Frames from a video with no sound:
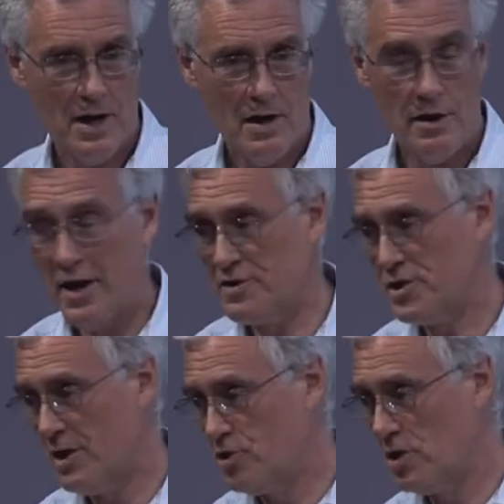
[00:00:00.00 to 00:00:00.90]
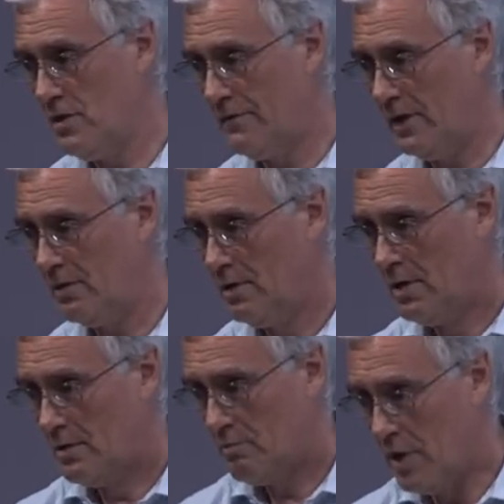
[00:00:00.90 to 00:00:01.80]
thus achieving
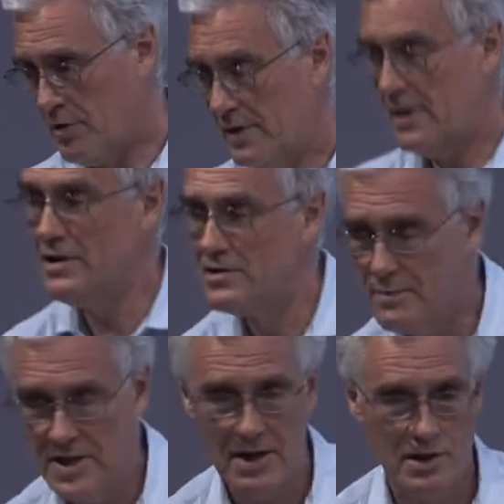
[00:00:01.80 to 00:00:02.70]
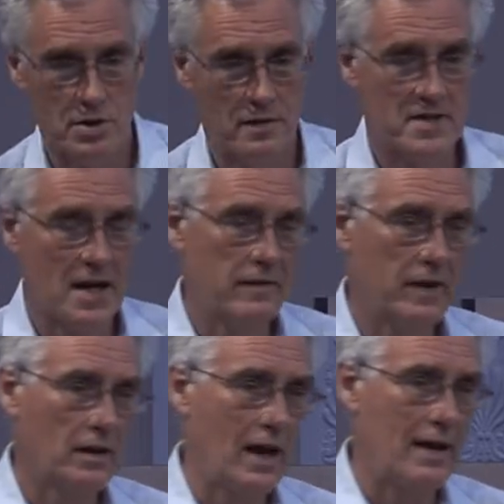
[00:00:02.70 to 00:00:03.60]
both an intermediation of
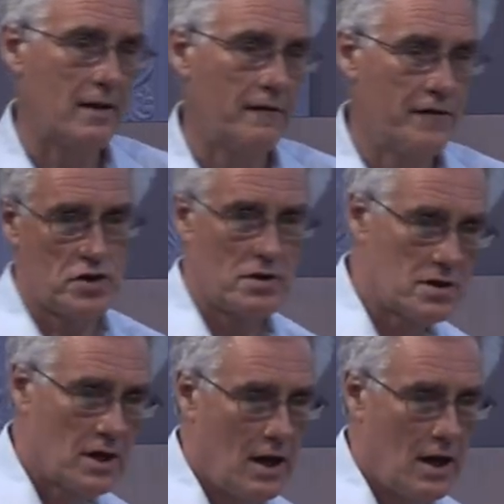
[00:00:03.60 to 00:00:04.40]
saving and an efficient